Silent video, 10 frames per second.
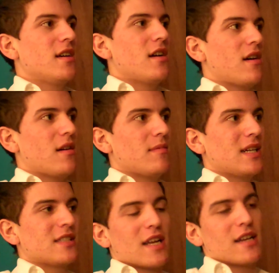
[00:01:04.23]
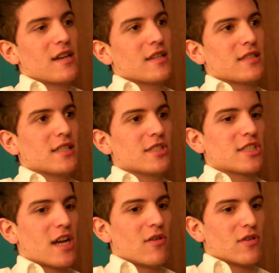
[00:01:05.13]
Um, I decided not to get a
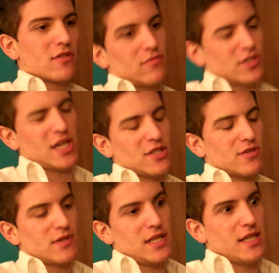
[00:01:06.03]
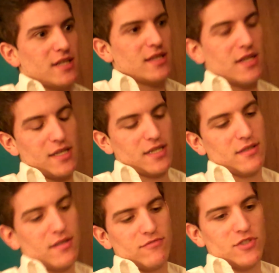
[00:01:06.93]
shower or change or really anything
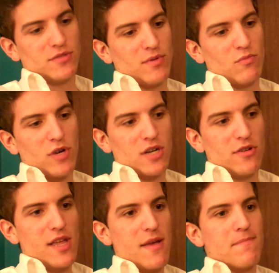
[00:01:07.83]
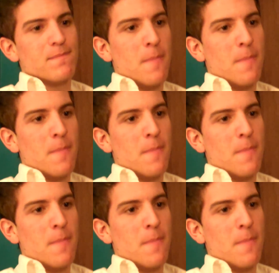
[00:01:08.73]
and I've just been working on that.